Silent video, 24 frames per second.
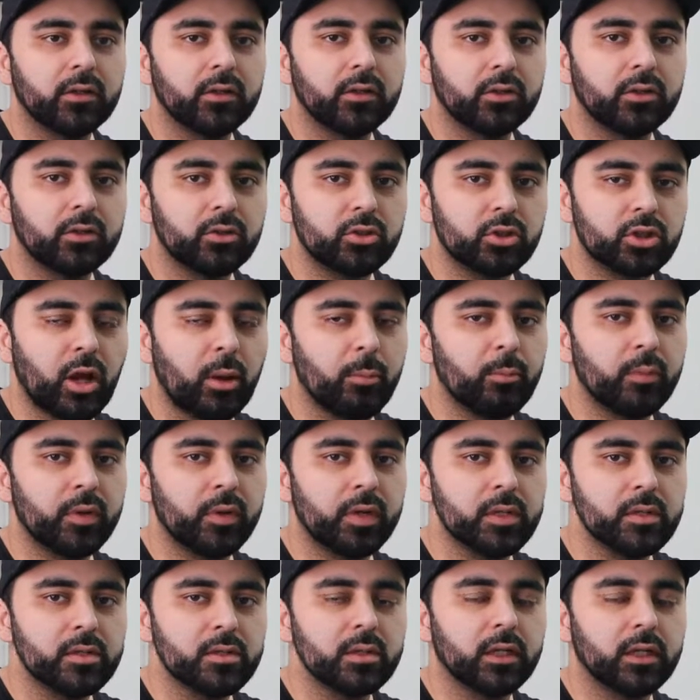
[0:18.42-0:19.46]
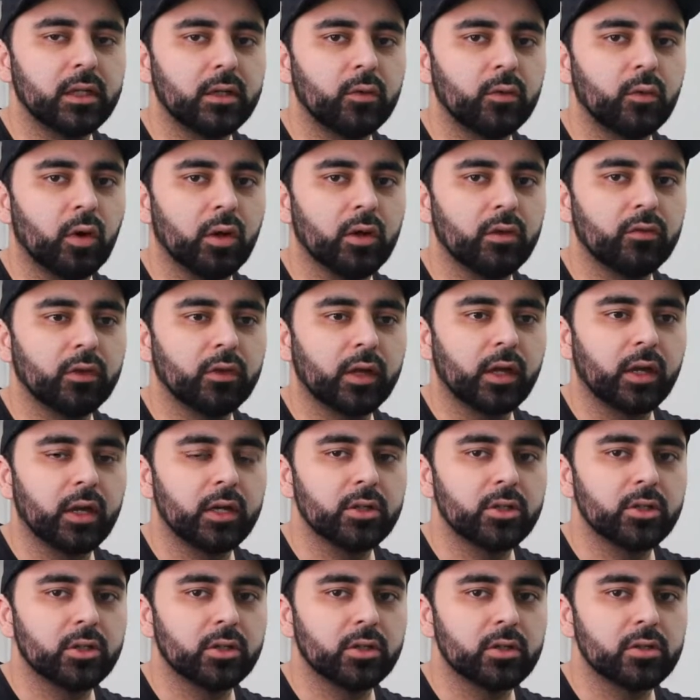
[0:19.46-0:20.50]
Champions League
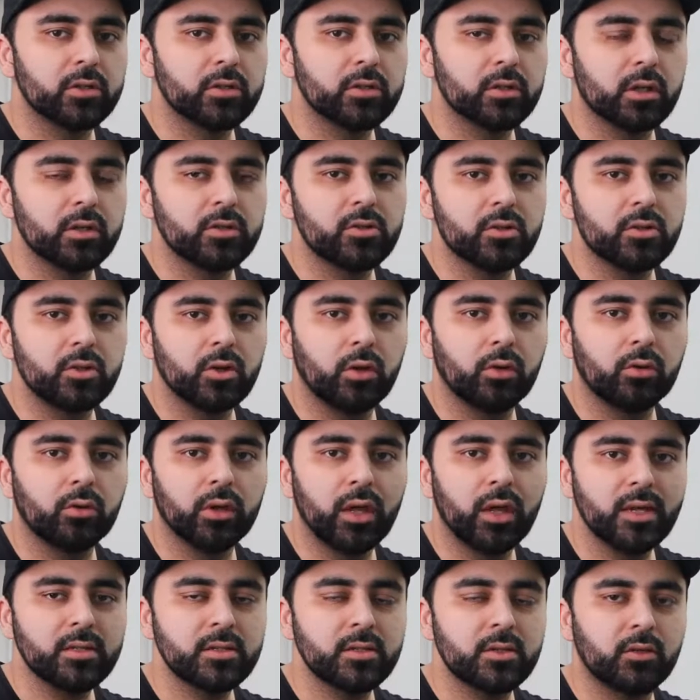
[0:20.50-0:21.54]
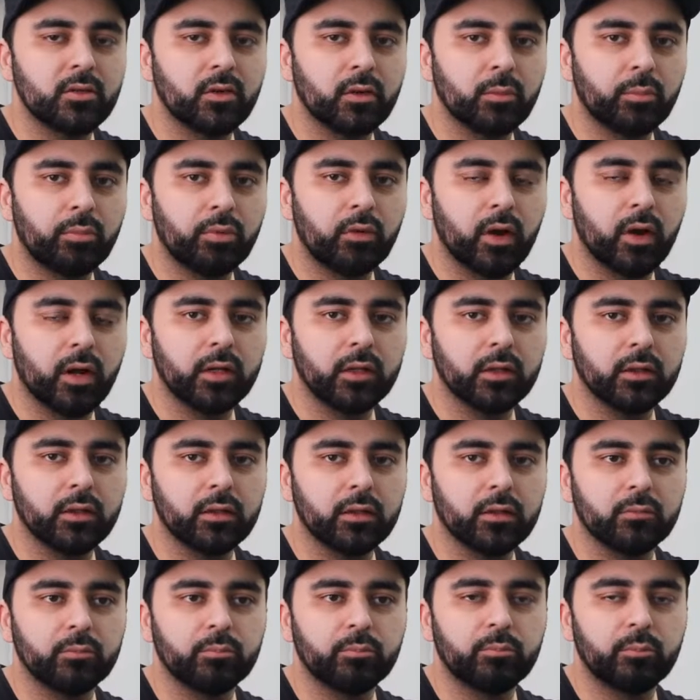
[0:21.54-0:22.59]
qualification because, as you know, Leicester are
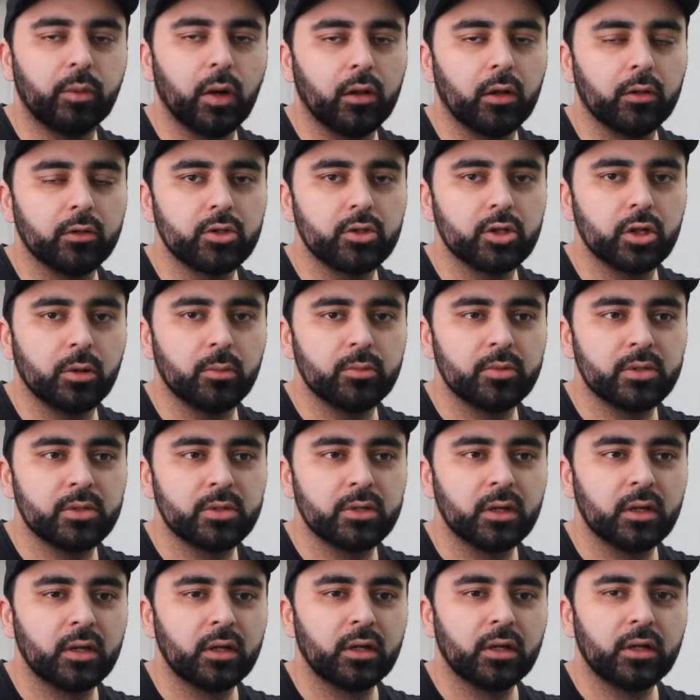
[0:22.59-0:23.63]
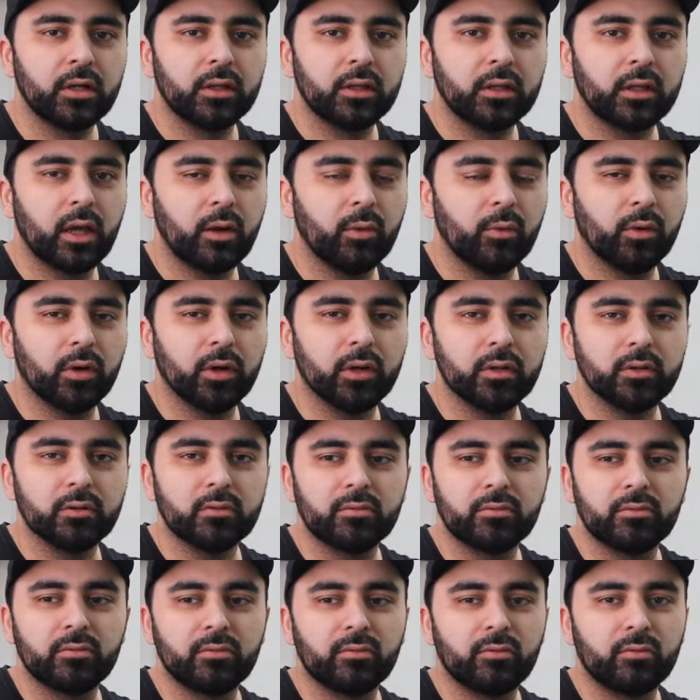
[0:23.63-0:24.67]
perennial bottle jobs. They were
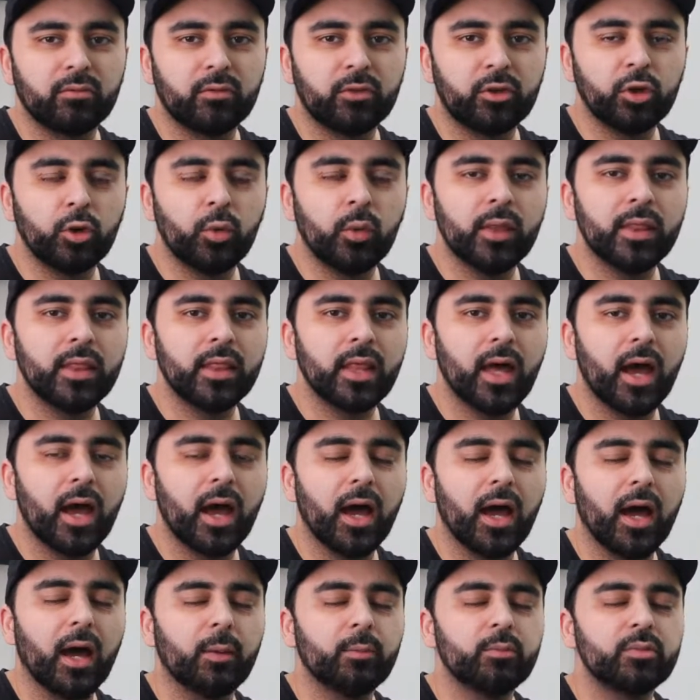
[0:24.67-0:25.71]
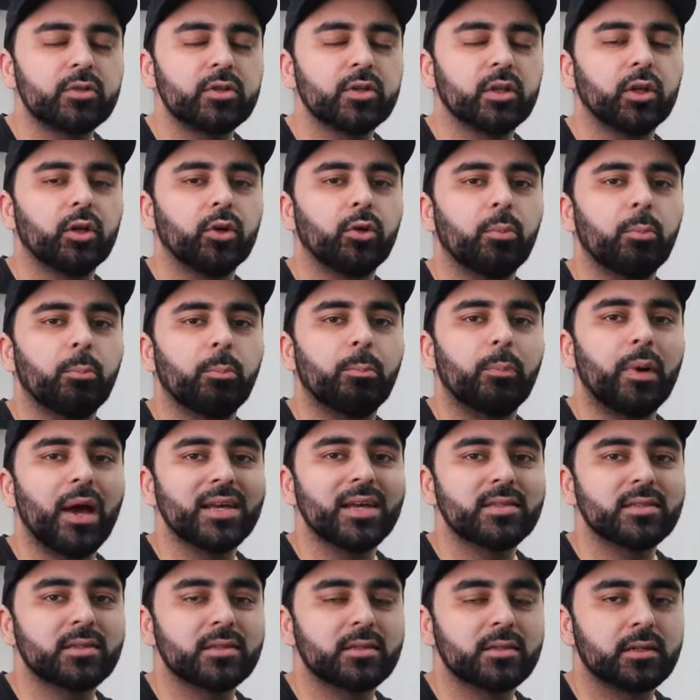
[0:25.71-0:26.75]
doing their absolute
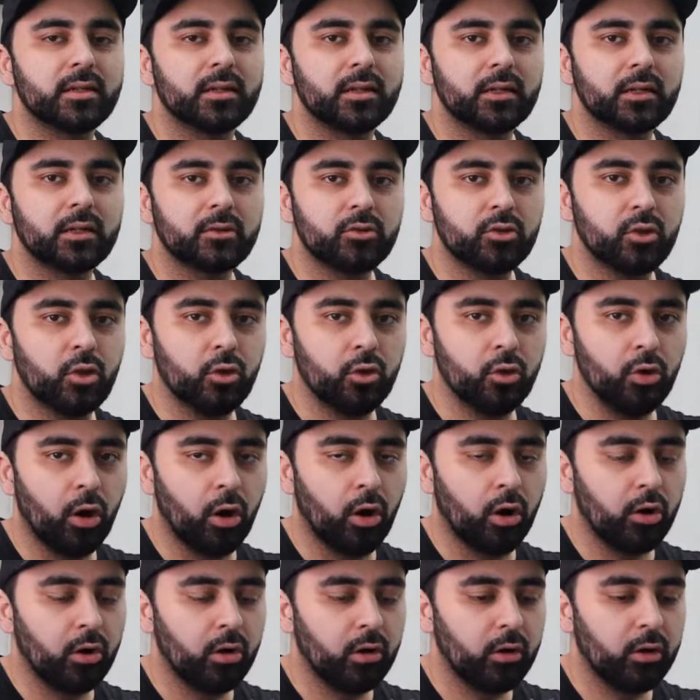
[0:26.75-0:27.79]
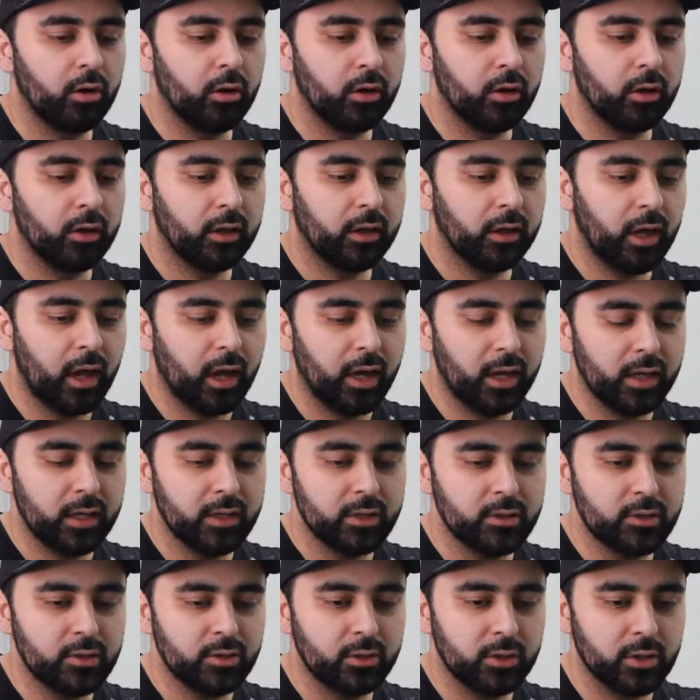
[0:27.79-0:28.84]
best to not get
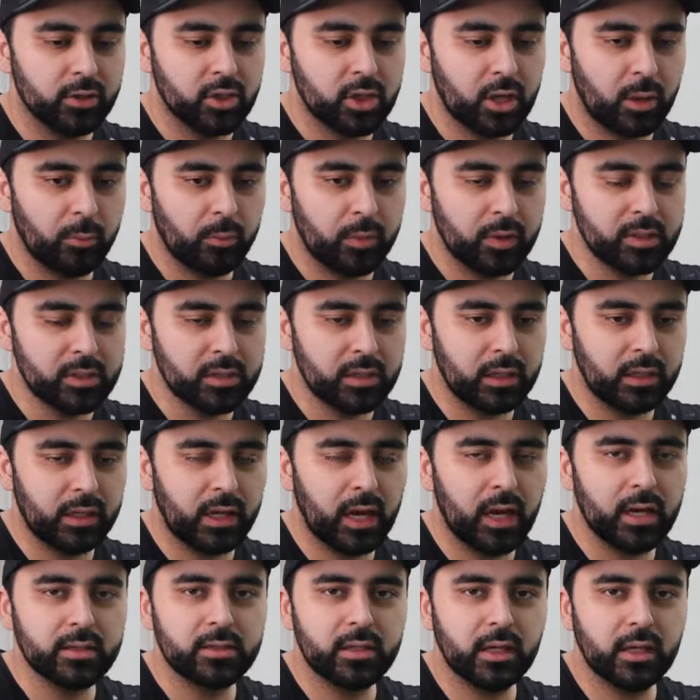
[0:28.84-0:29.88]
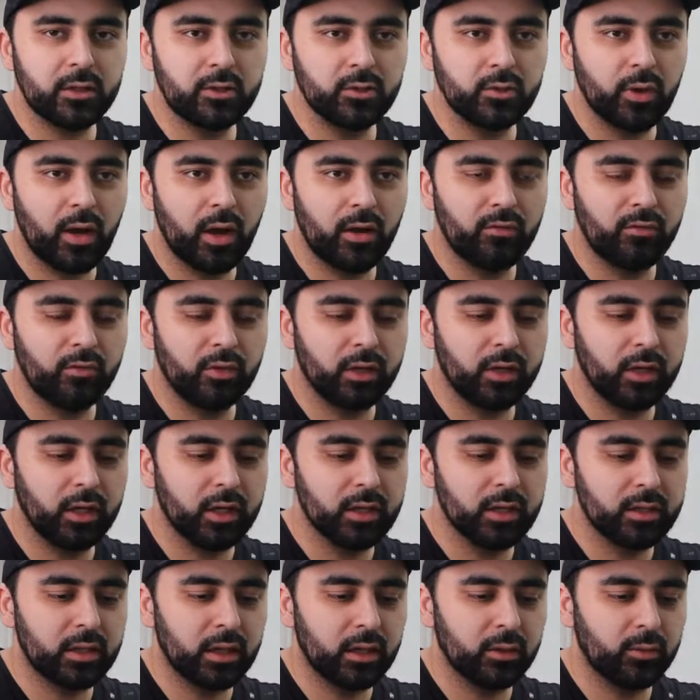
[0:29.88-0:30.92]
into the Champions League as they do every year.
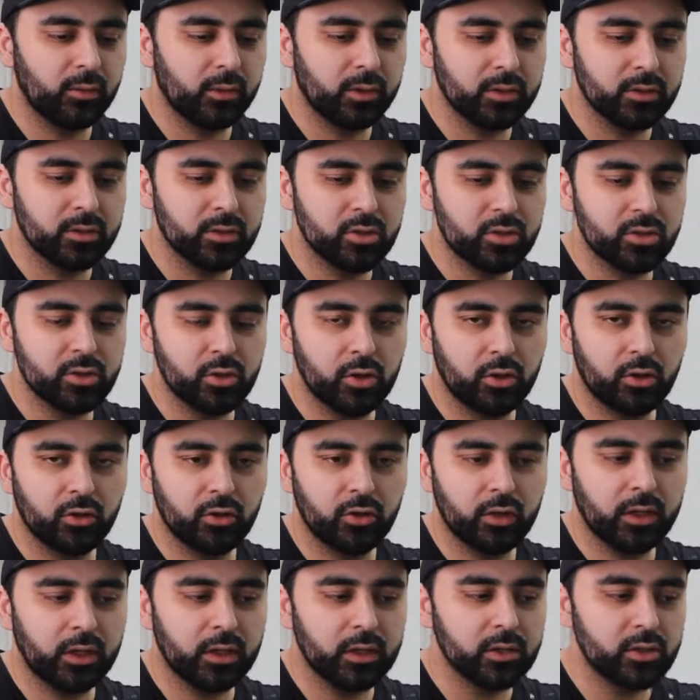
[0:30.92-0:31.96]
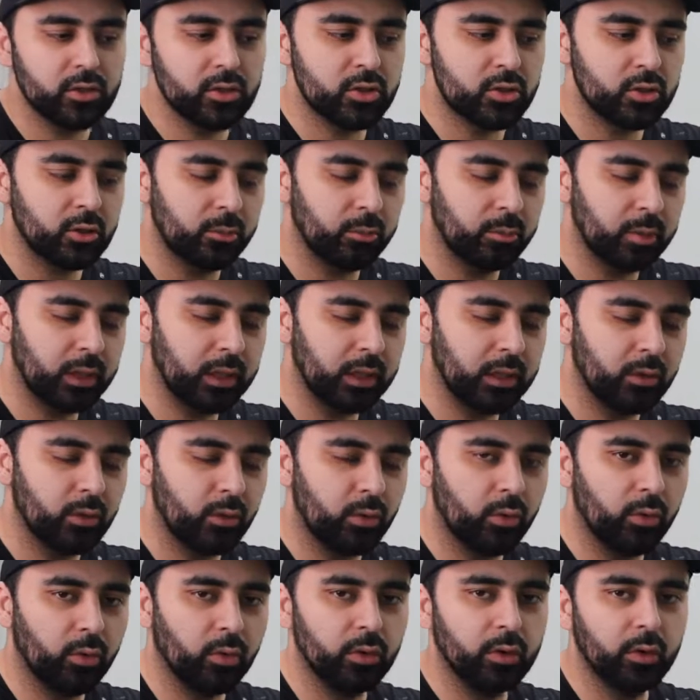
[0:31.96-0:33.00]
They were stuttering and stumbling
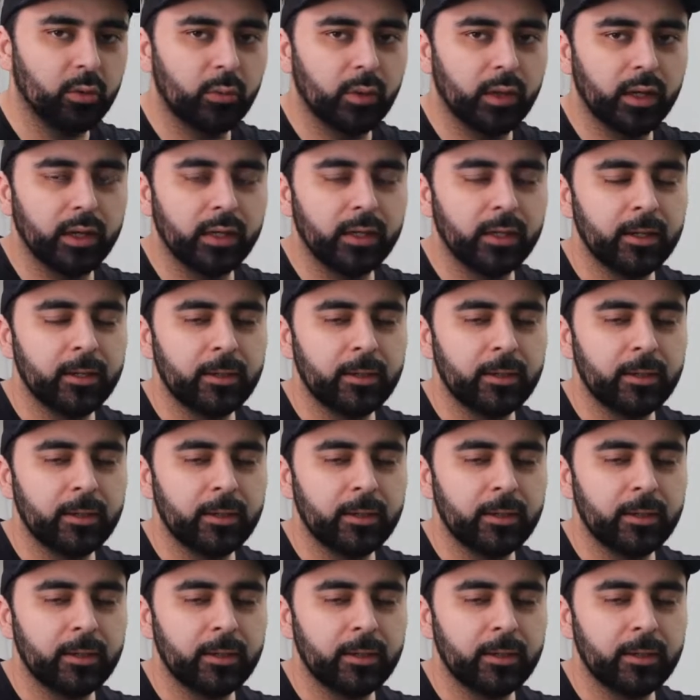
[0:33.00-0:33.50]
all the way.